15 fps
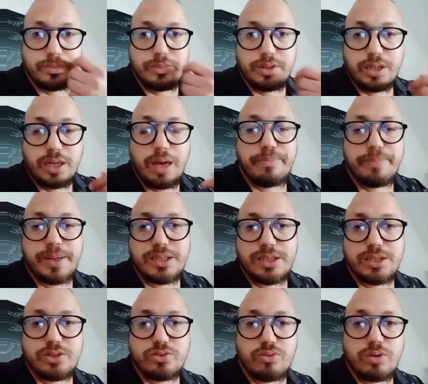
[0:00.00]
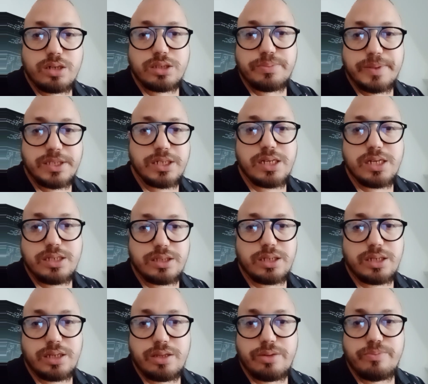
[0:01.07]
companies who are
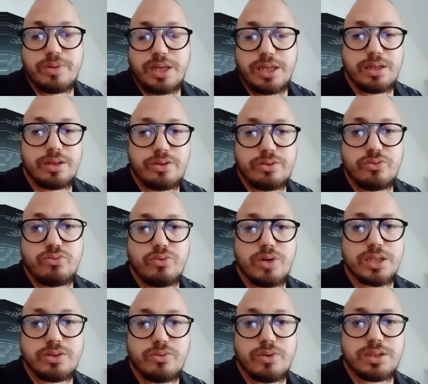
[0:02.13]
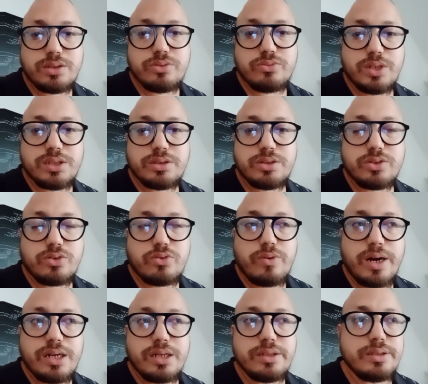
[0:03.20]
specializing in bringing you what's
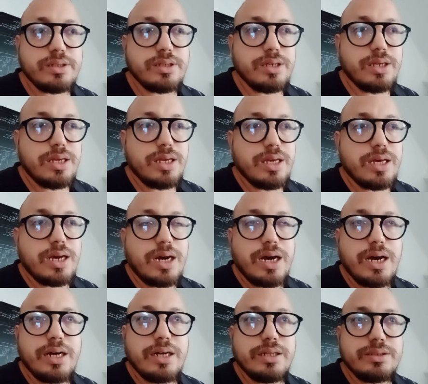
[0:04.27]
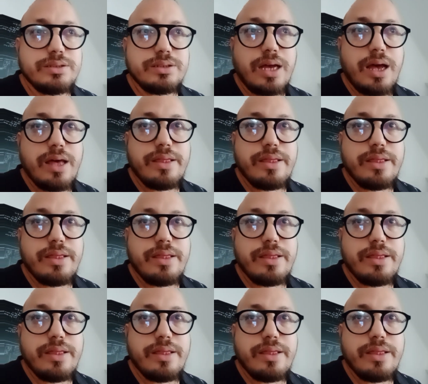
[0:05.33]
required. And I